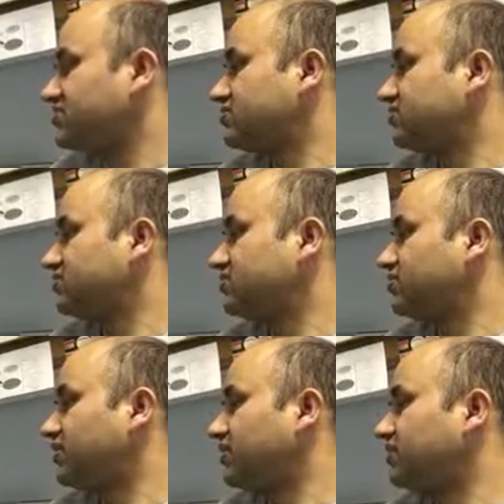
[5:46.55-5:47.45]
So the
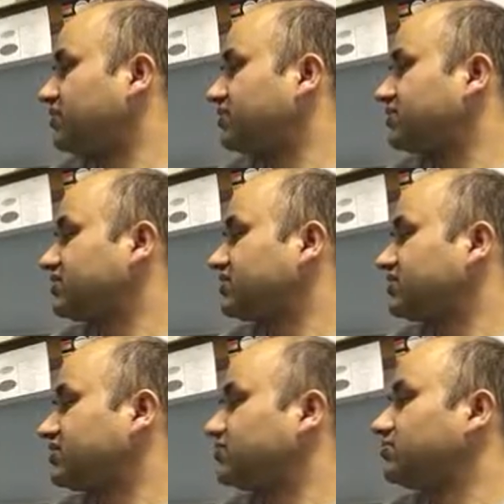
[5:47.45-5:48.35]
primary and
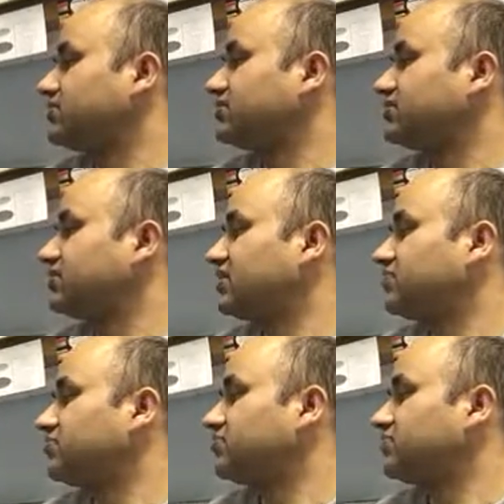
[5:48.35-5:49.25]
secondary antibodies, they
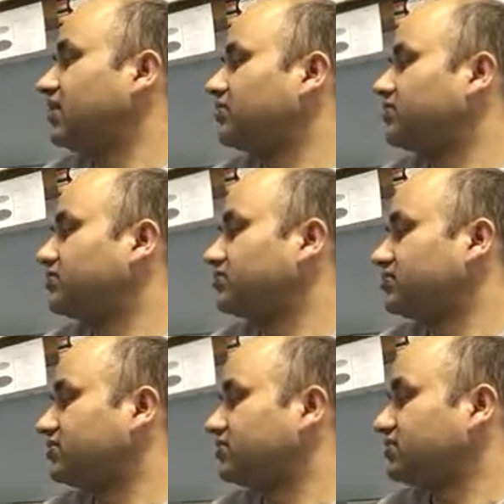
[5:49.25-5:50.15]
can bound to each
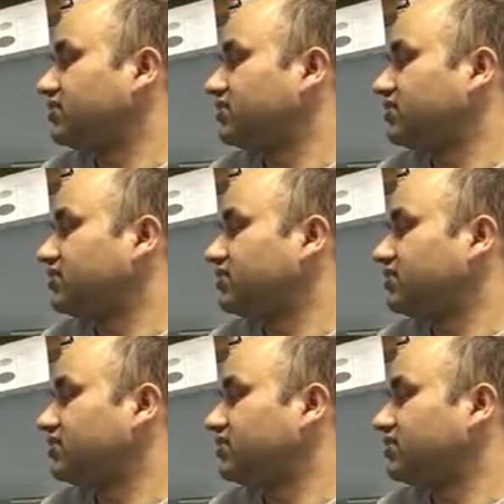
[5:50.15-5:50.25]
other.